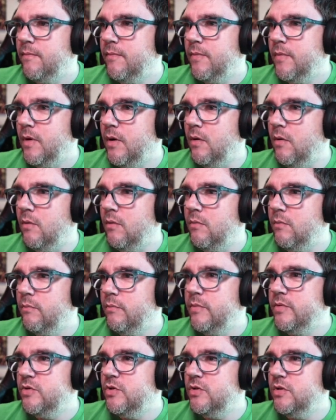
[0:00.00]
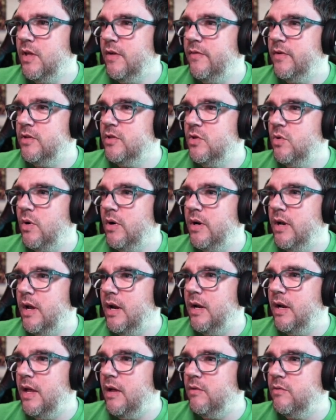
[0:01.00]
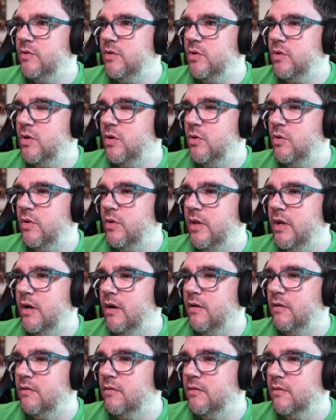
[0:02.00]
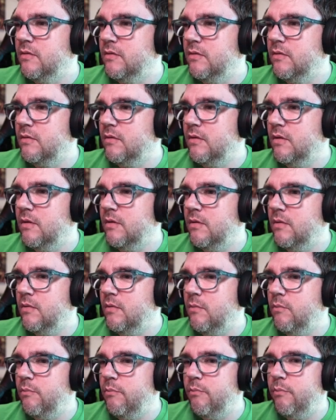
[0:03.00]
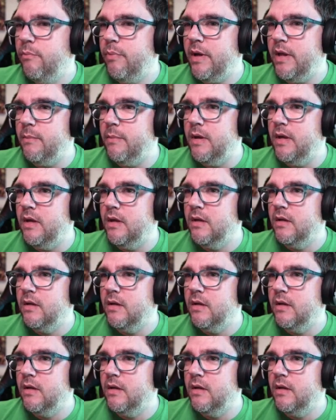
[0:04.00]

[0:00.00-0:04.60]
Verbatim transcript: Oh. Mr. Devitt, you are not allowed to go there. Oh, bite me.